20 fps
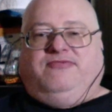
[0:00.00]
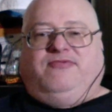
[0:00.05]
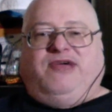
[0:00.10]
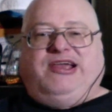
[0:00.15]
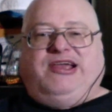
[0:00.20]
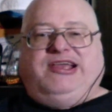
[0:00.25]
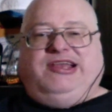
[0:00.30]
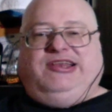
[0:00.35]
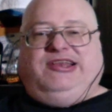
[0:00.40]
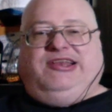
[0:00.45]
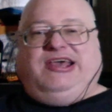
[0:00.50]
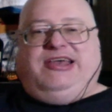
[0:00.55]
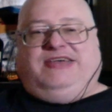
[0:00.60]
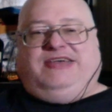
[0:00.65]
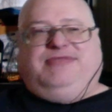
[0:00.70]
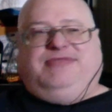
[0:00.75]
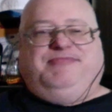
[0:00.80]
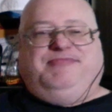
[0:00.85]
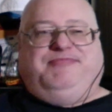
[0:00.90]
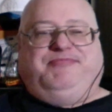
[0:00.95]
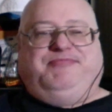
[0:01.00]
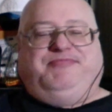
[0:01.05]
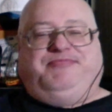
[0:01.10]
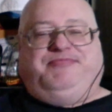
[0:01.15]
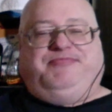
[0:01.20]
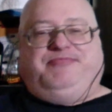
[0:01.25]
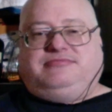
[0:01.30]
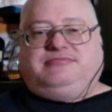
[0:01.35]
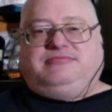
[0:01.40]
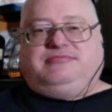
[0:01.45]
Frankie dead.
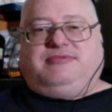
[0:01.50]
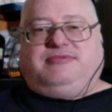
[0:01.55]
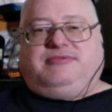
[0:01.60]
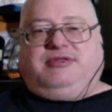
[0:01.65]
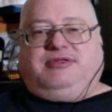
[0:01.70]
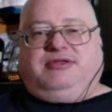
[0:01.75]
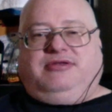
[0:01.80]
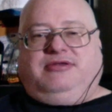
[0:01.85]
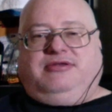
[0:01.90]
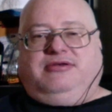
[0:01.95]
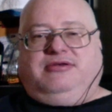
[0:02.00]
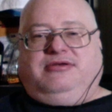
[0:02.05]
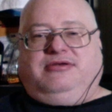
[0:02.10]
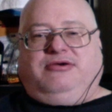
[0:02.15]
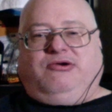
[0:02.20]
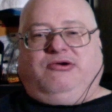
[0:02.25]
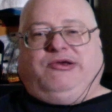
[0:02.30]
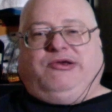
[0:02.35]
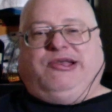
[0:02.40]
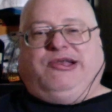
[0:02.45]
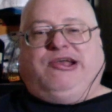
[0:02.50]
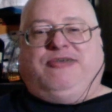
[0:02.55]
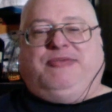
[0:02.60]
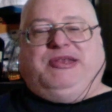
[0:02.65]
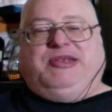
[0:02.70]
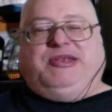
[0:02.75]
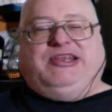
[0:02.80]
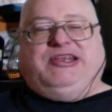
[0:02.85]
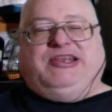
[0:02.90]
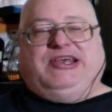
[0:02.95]
Or he
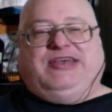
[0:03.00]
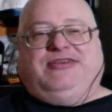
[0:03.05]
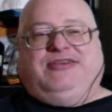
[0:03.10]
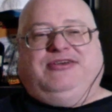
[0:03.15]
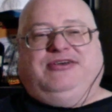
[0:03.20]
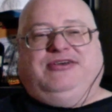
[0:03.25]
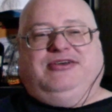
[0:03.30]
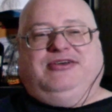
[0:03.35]
gonna be dead.